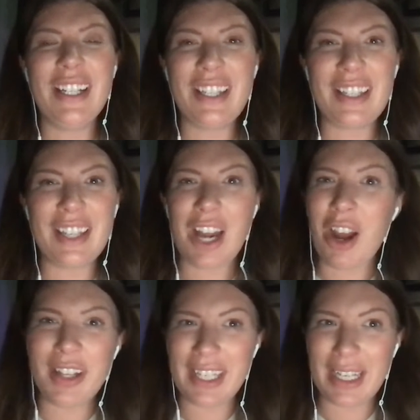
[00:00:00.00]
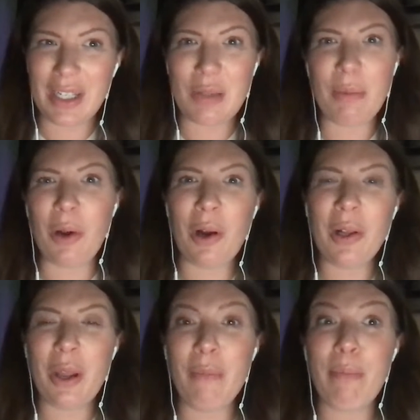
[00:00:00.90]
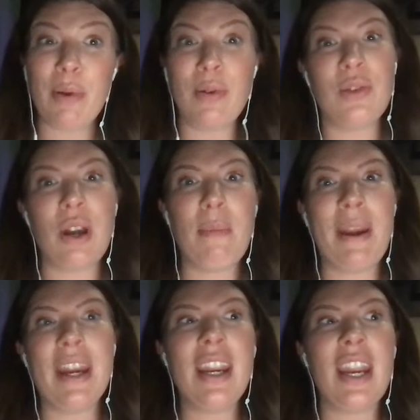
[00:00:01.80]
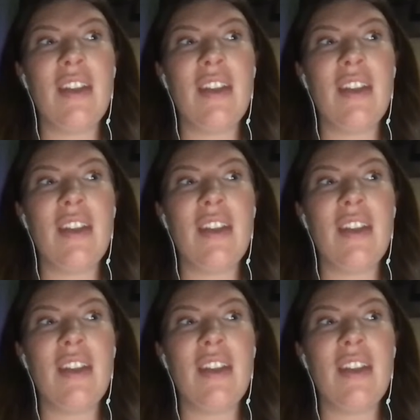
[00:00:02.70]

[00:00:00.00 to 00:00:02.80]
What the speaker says: starting small and bootstrapping.